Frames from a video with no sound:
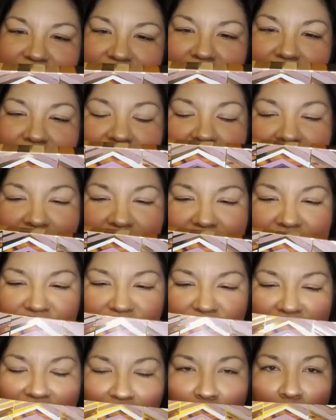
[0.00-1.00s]
an
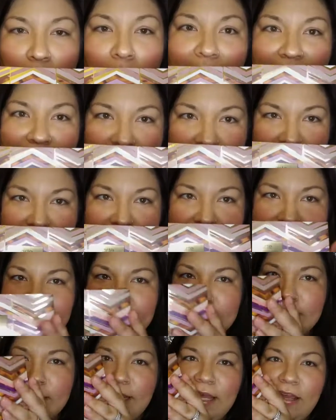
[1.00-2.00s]
eyeshadow
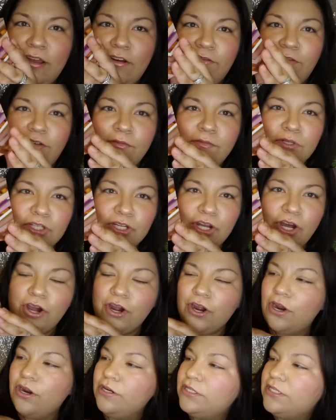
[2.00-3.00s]
palette from
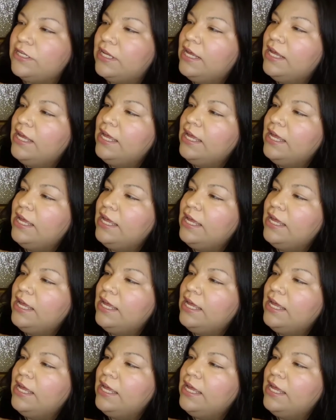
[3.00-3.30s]
Tarte.